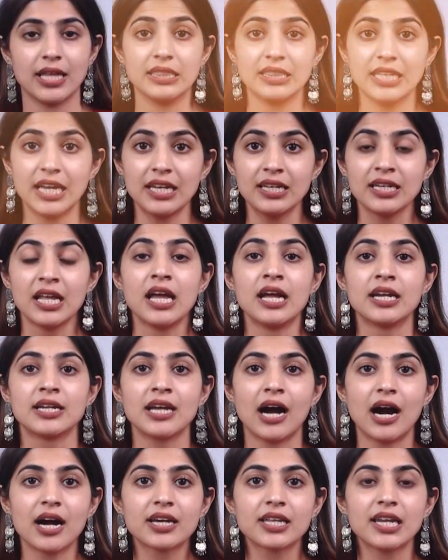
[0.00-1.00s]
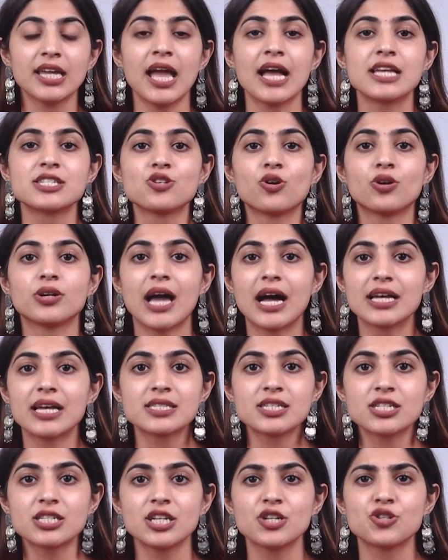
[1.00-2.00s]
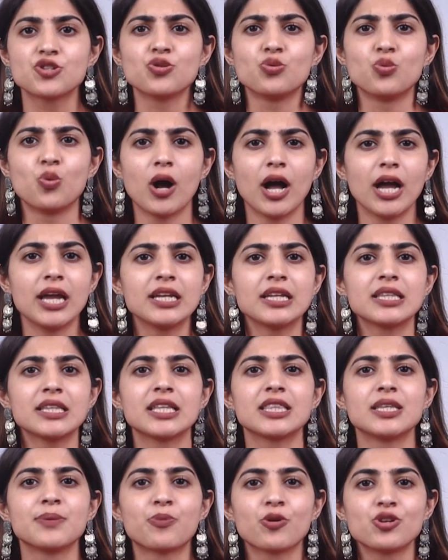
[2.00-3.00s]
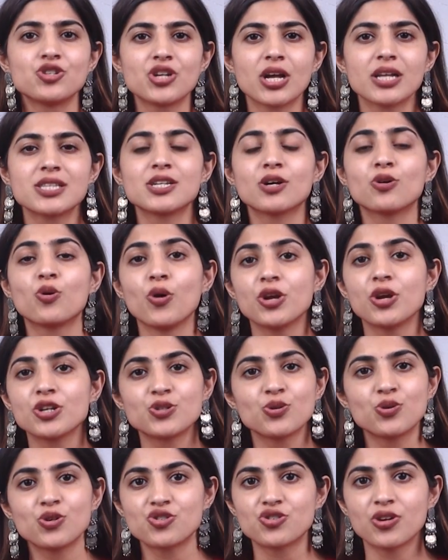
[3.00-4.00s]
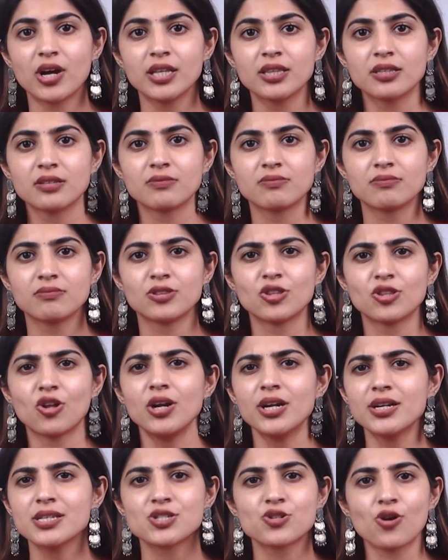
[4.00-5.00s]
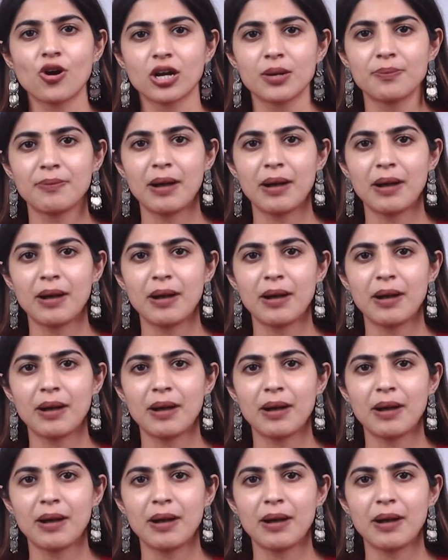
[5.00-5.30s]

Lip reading: And then Thackeray has the audacity to whine that the projects are going to Gujarat. Now let us talk